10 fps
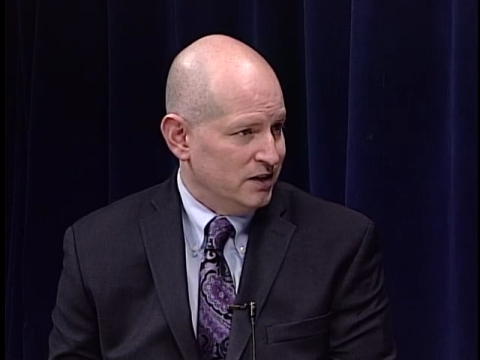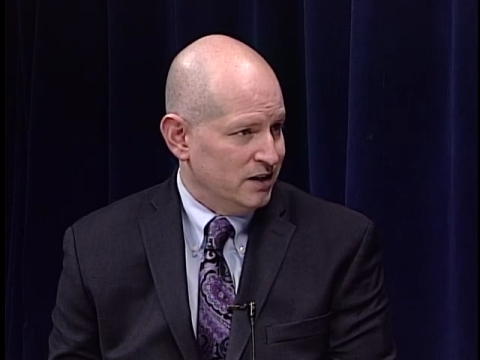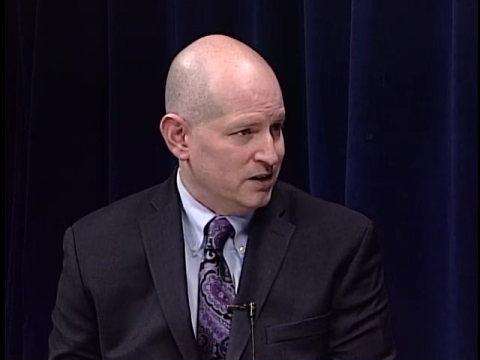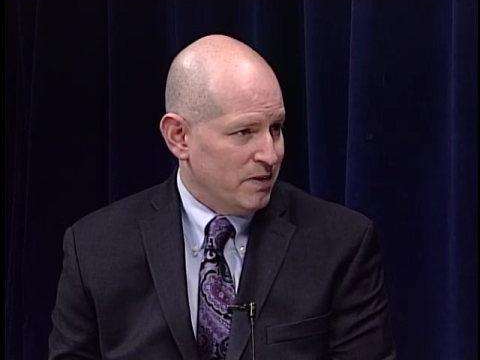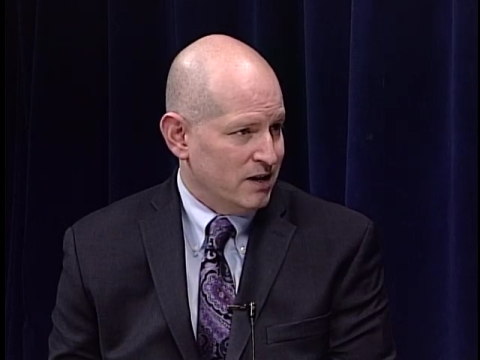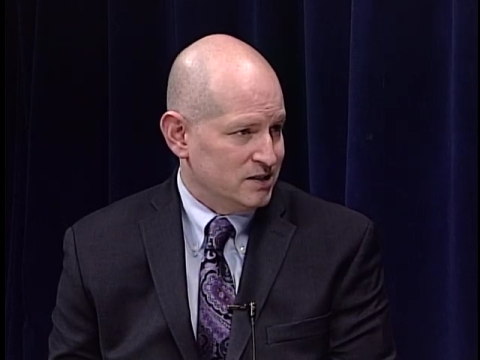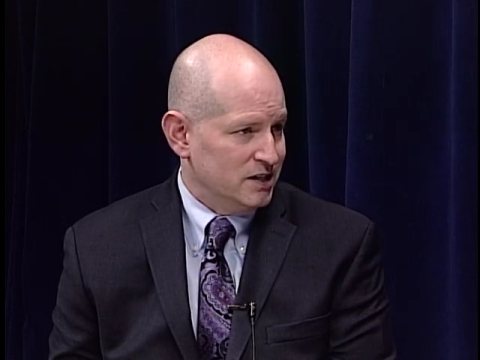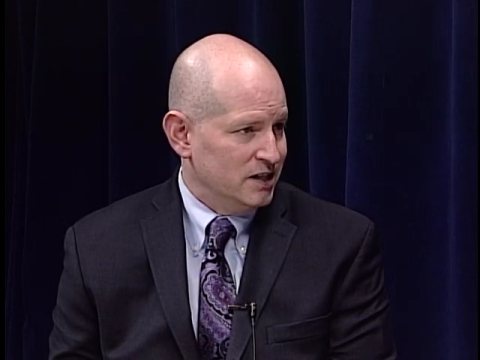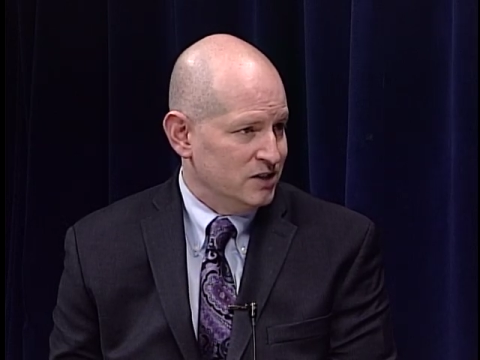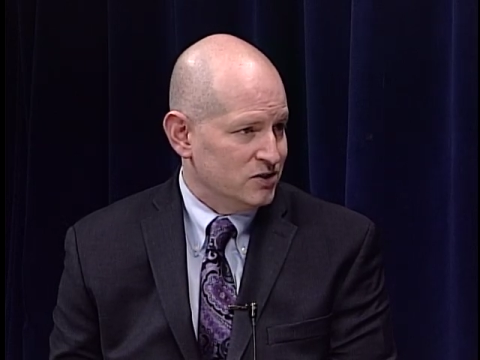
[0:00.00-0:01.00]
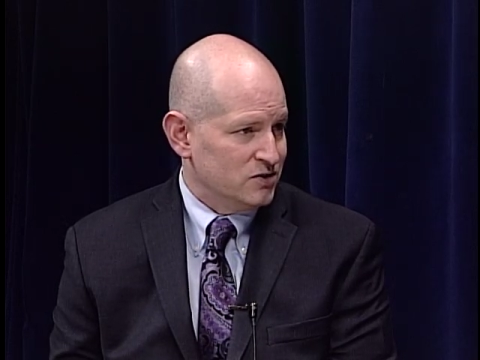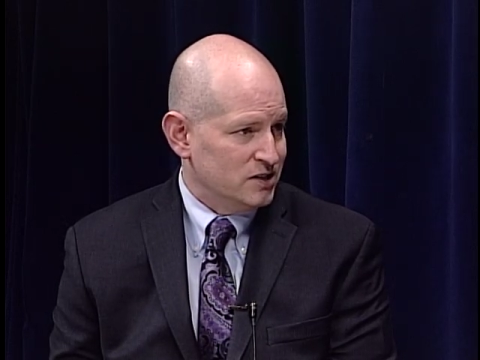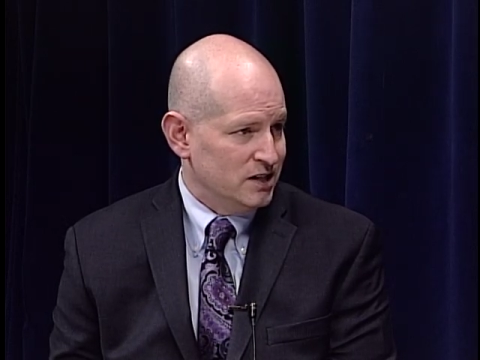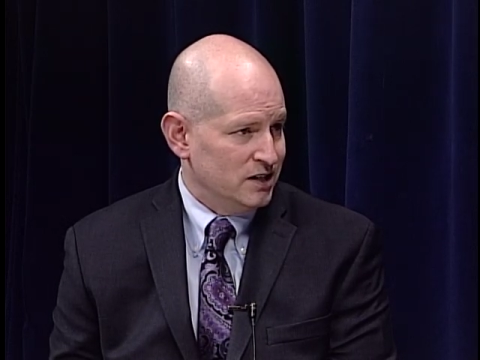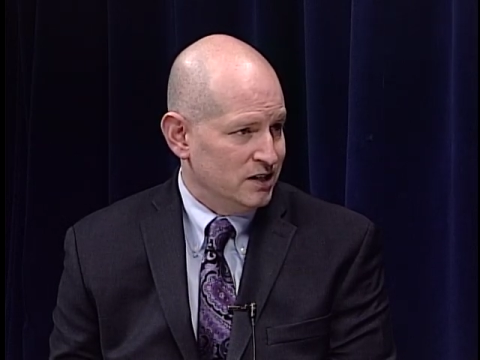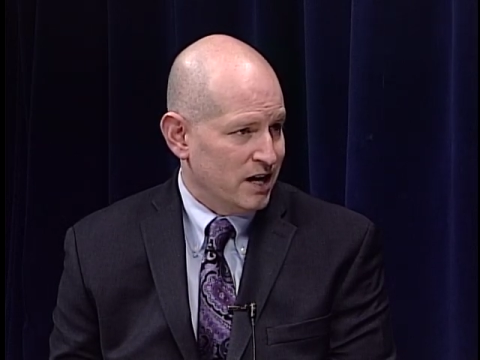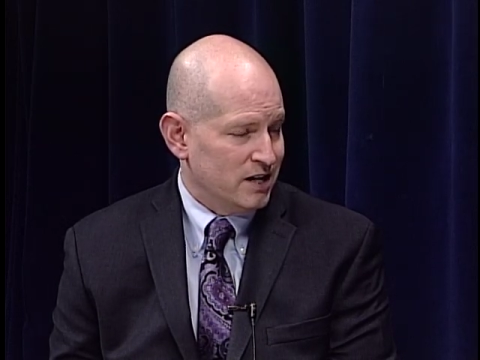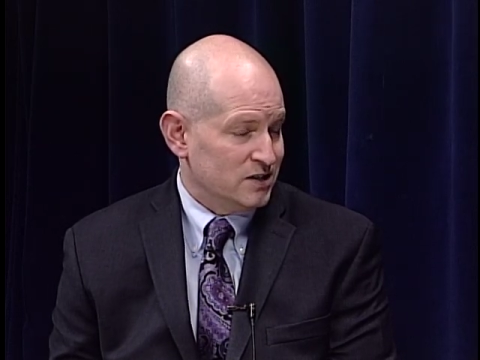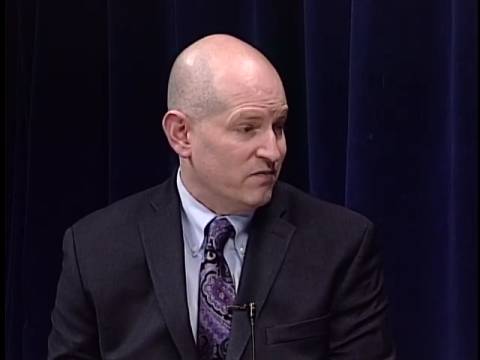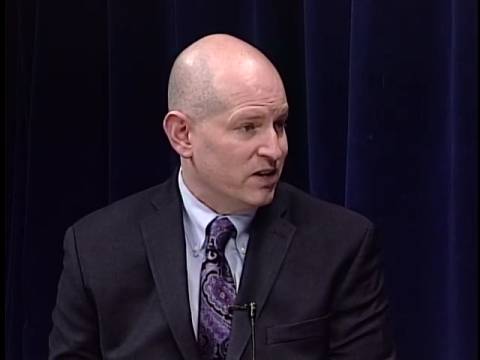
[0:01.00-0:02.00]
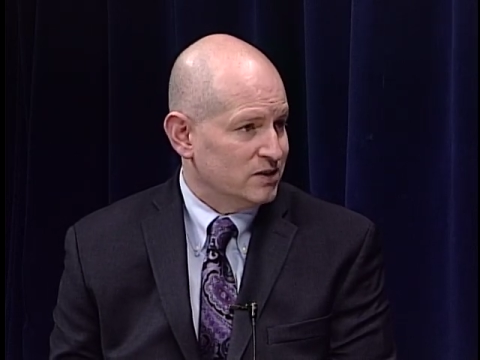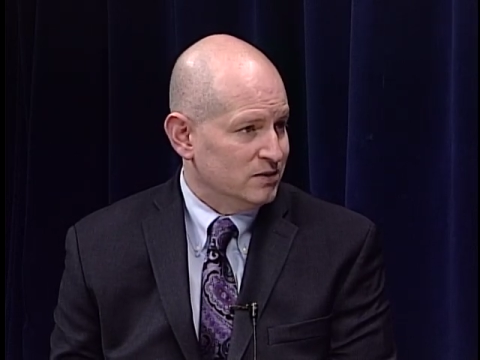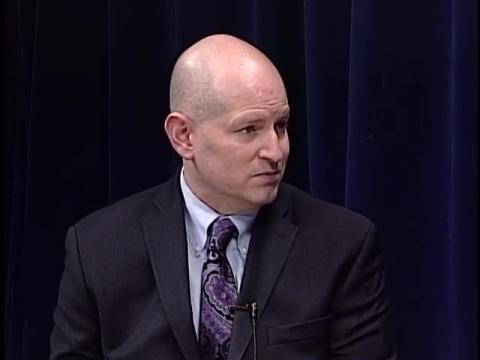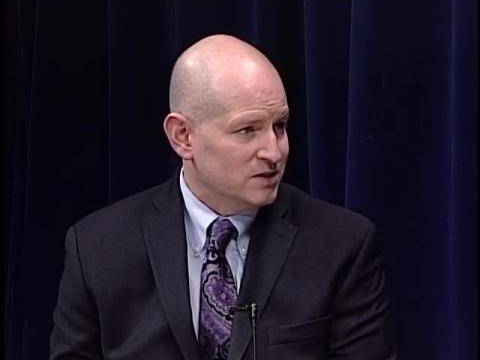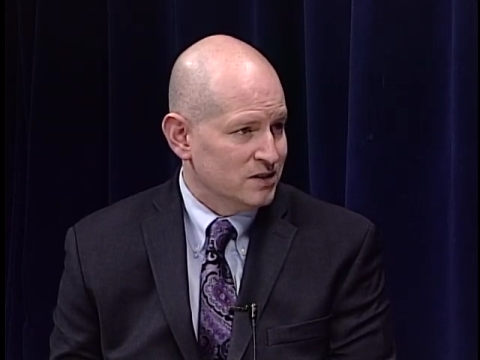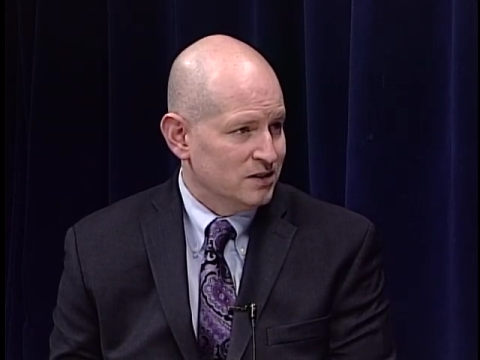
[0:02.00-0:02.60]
and the Palestinians are seen as the victims.